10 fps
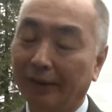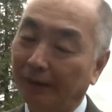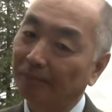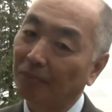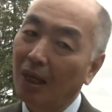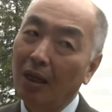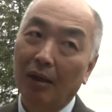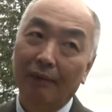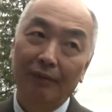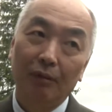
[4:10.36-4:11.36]
Yeah.
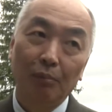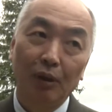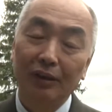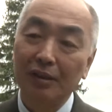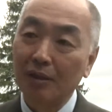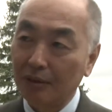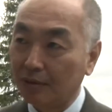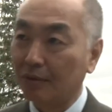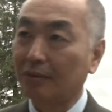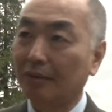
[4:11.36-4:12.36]
For
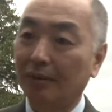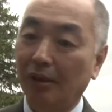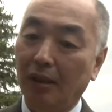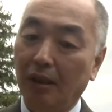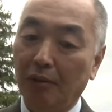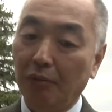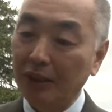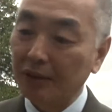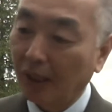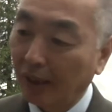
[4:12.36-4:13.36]
politicians,
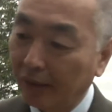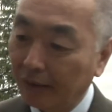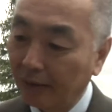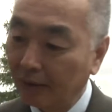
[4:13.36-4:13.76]
once I